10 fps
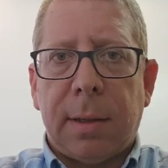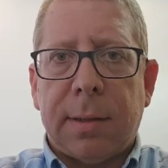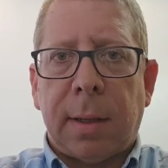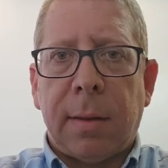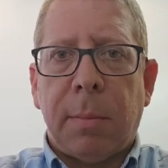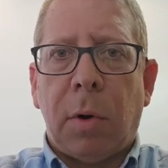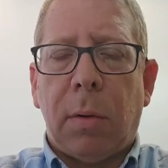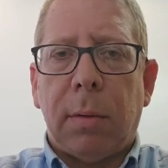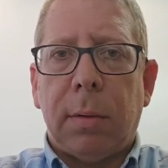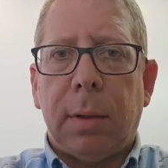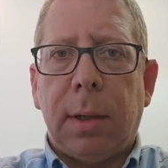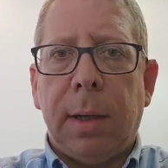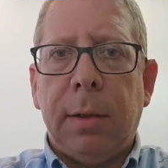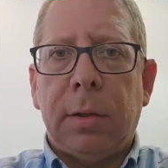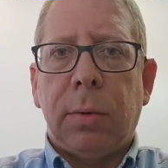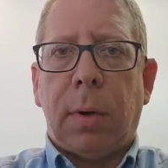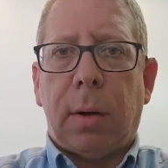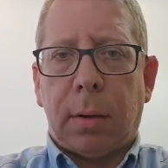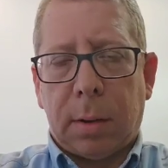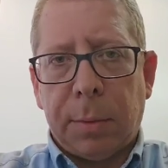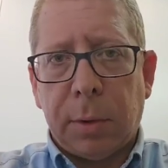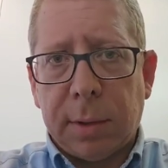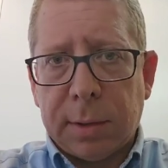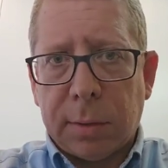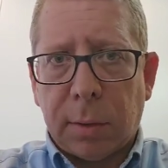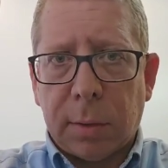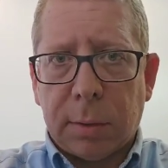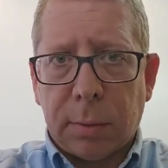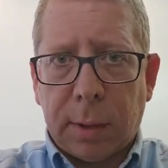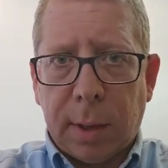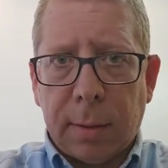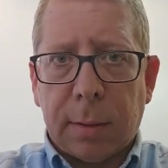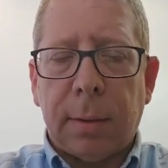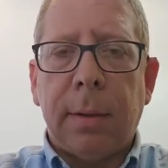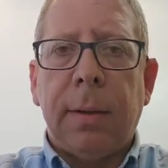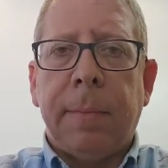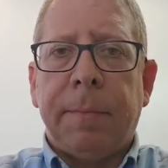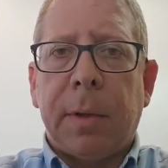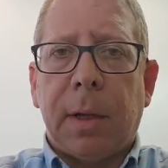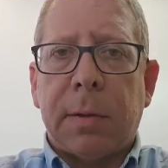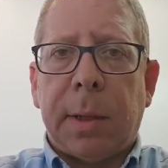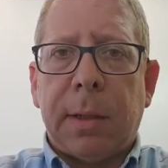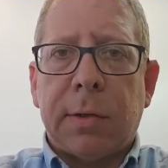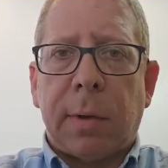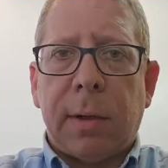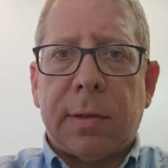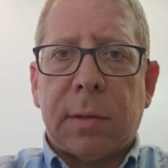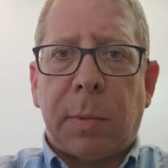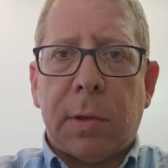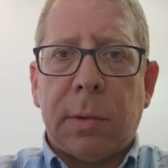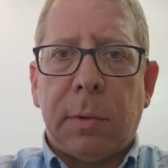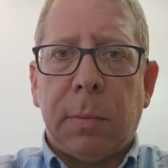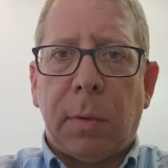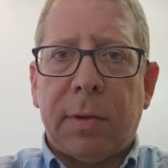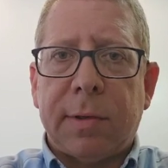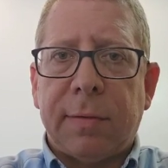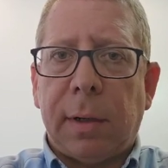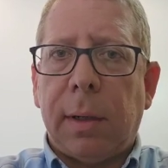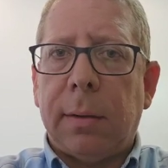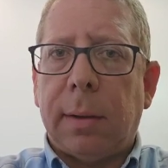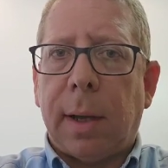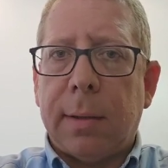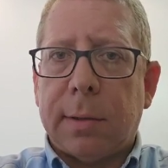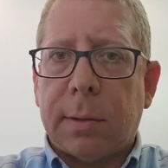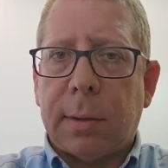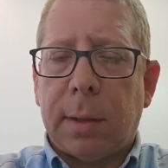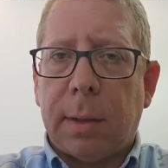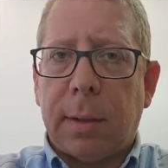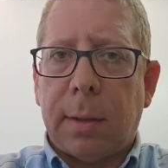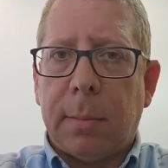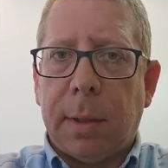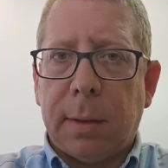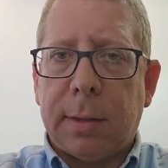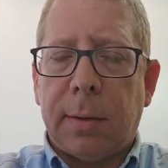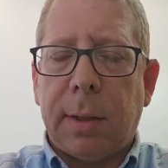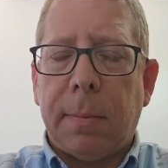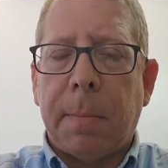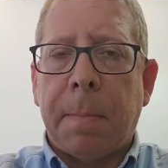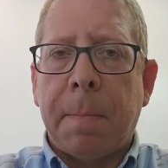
They send them all into our communities in order to kill as many Israelis as possible, both civilian and military.